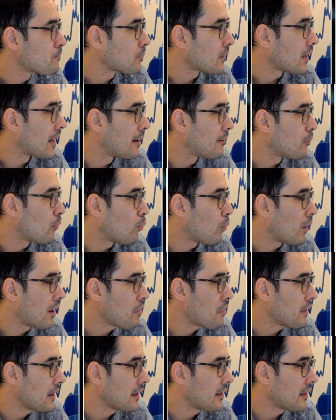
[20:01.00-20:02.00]
Um, one
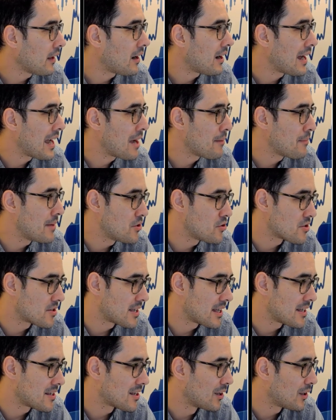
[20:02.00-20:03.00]
thing that I am
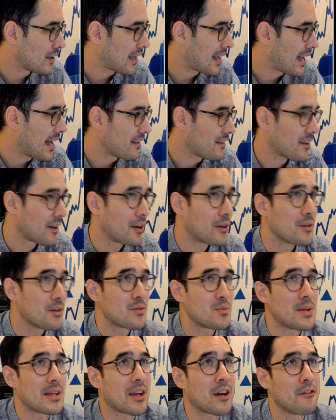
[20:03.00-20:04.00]
interested to look at though
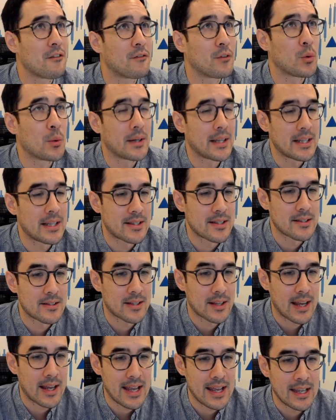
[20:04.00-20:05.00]
as we go forward into
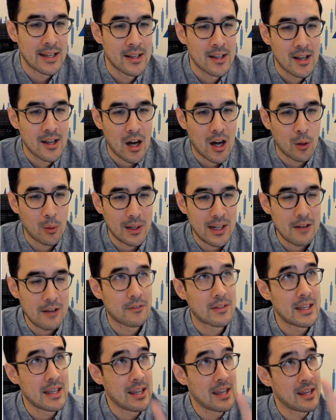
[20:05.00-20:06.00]
today, I'll leave
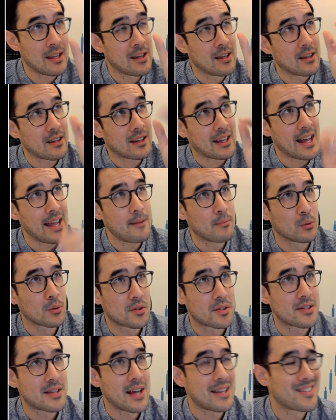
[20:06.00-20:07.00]
the cable
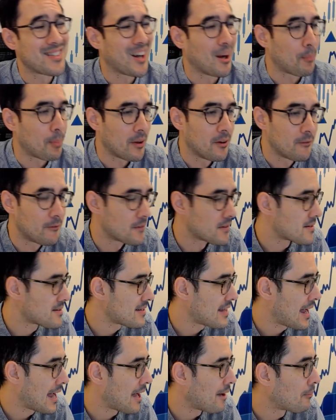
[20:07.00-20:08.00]
setup for
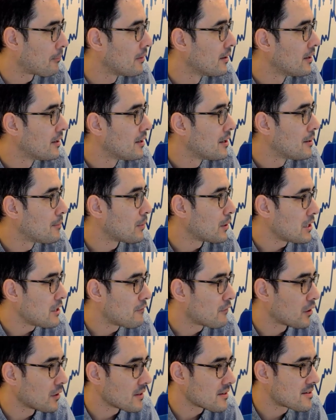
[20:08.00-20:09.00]
Sam, but you've
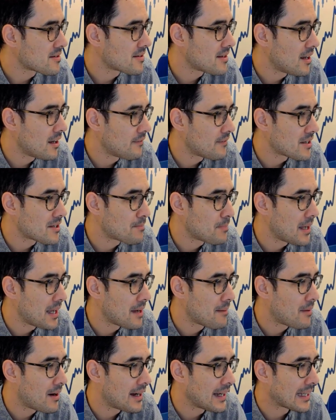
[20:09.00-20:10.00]
got the service
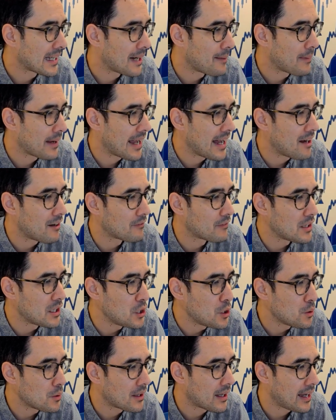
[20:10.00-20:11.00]
PMI coming out of
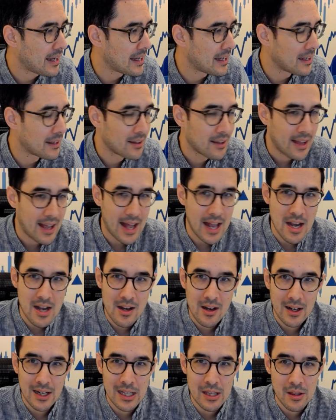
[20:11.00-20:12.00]
the UK at
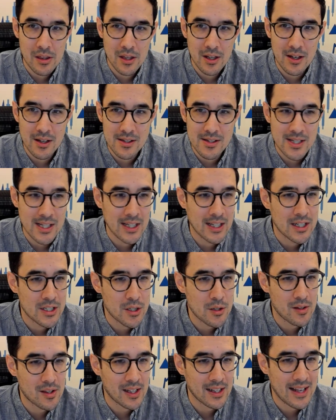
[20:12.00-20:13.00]
9.30 and I
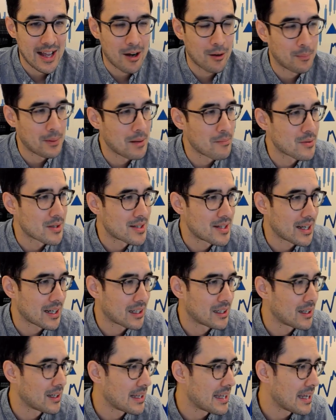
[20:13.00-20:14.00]
do think that'll be
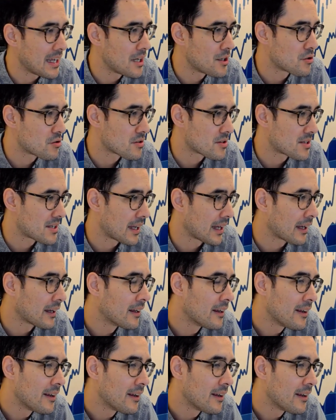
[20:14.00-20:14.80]
particularly interesting.